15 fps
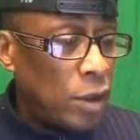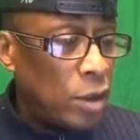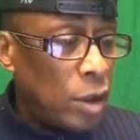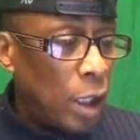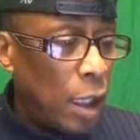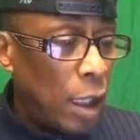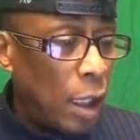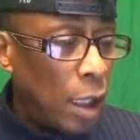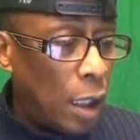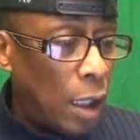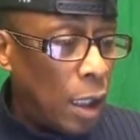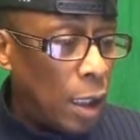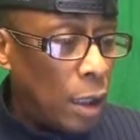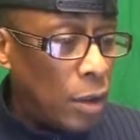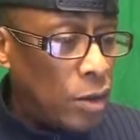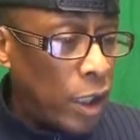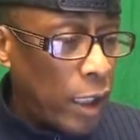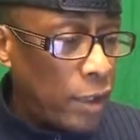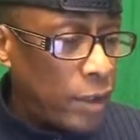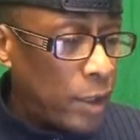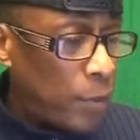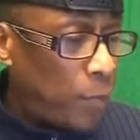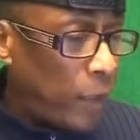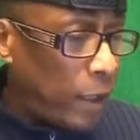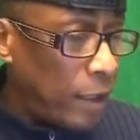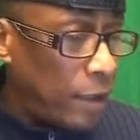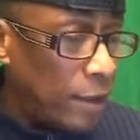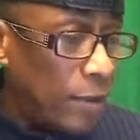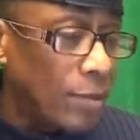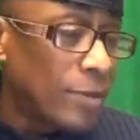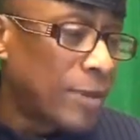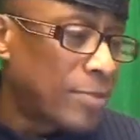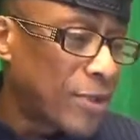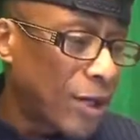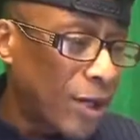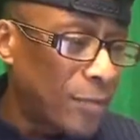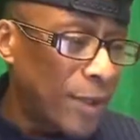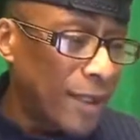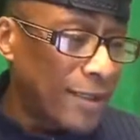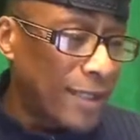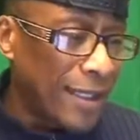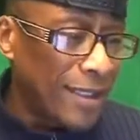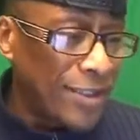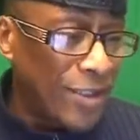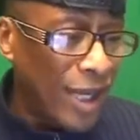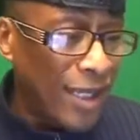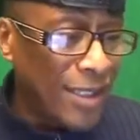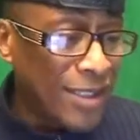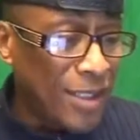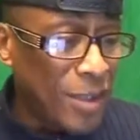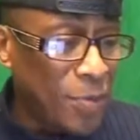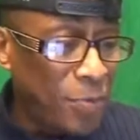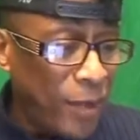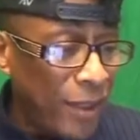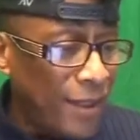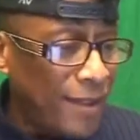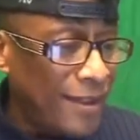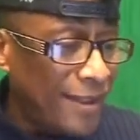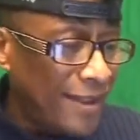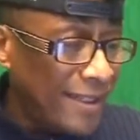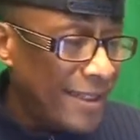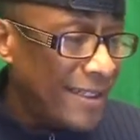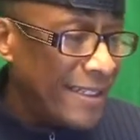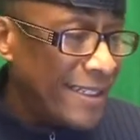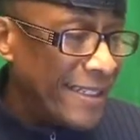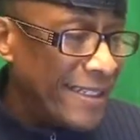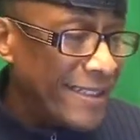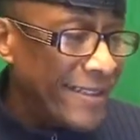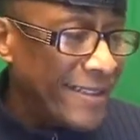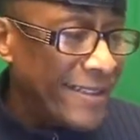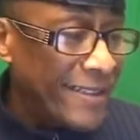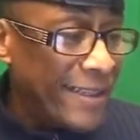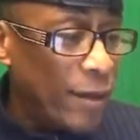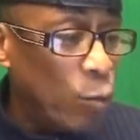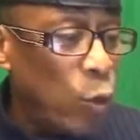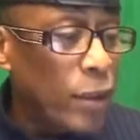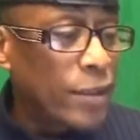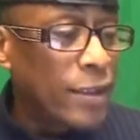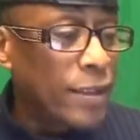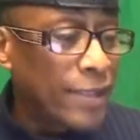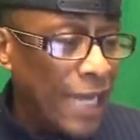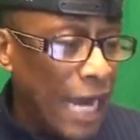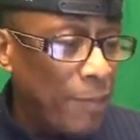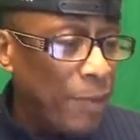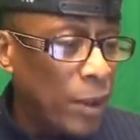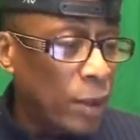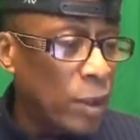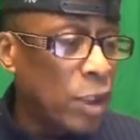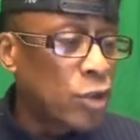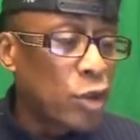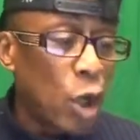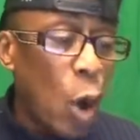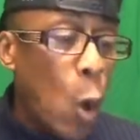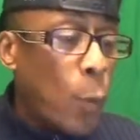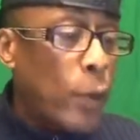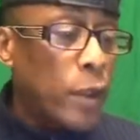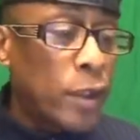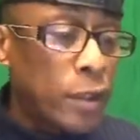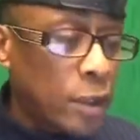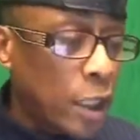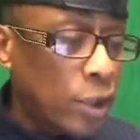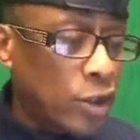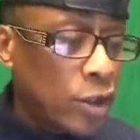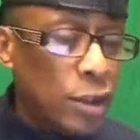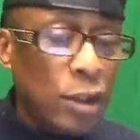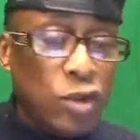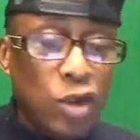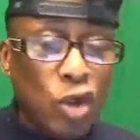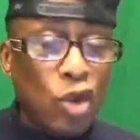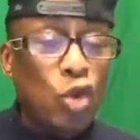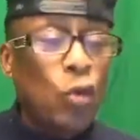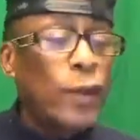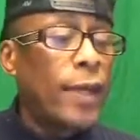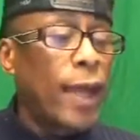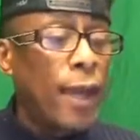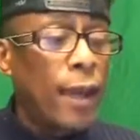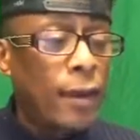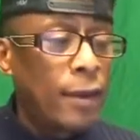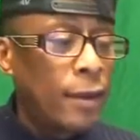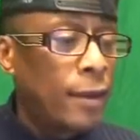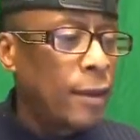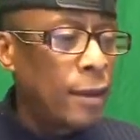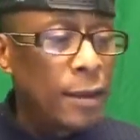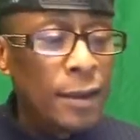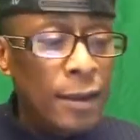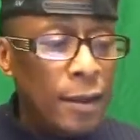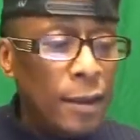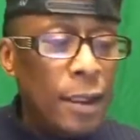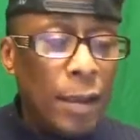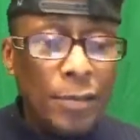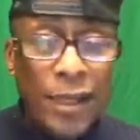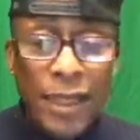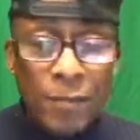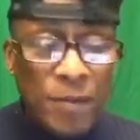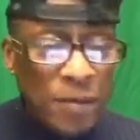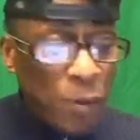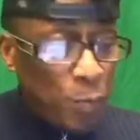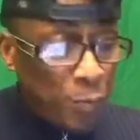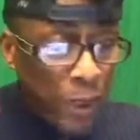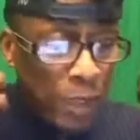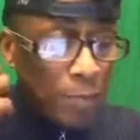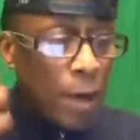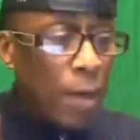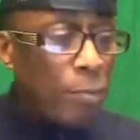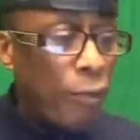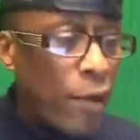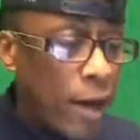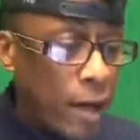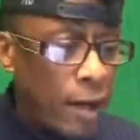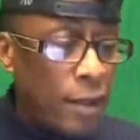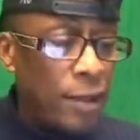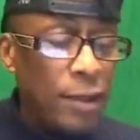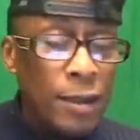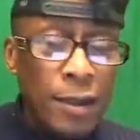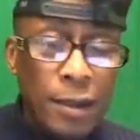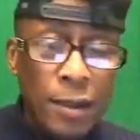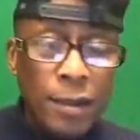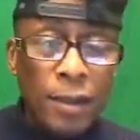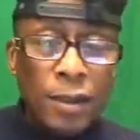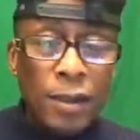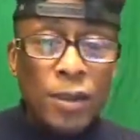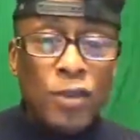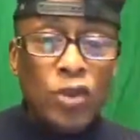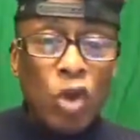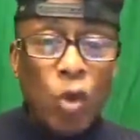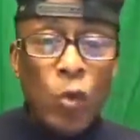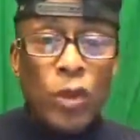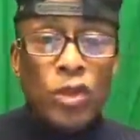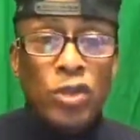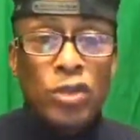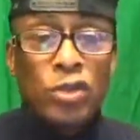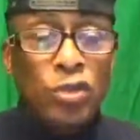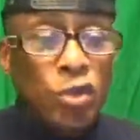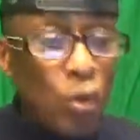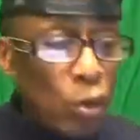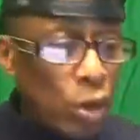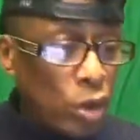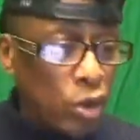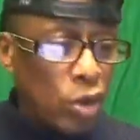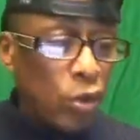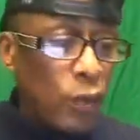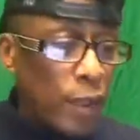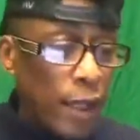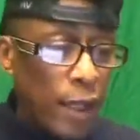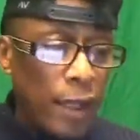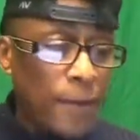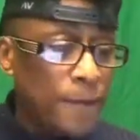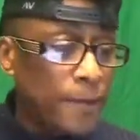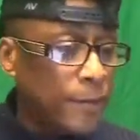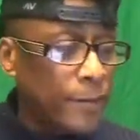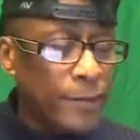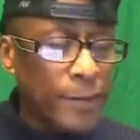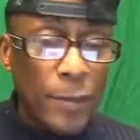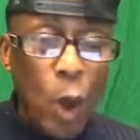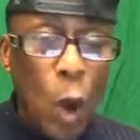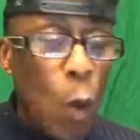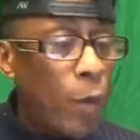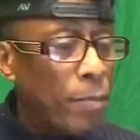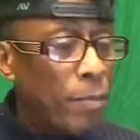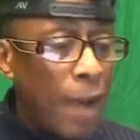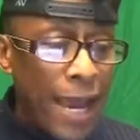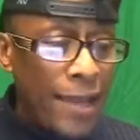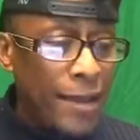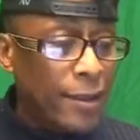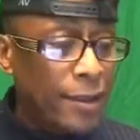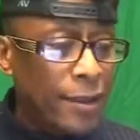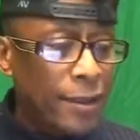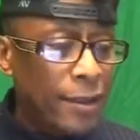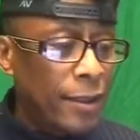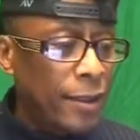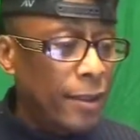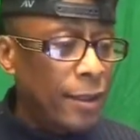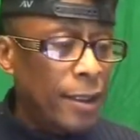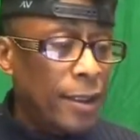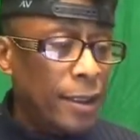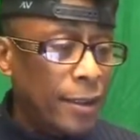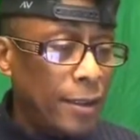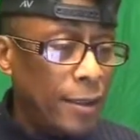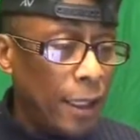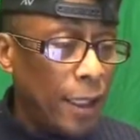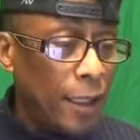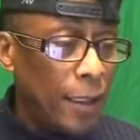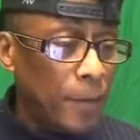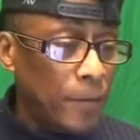JC Penny, oh, I'm sorry about that. JCP said, what's the topic? It's an open discussion. It's a Q&A. I'm letting people pick my brain. So we're just doing a Q&A, open mic. Yeah.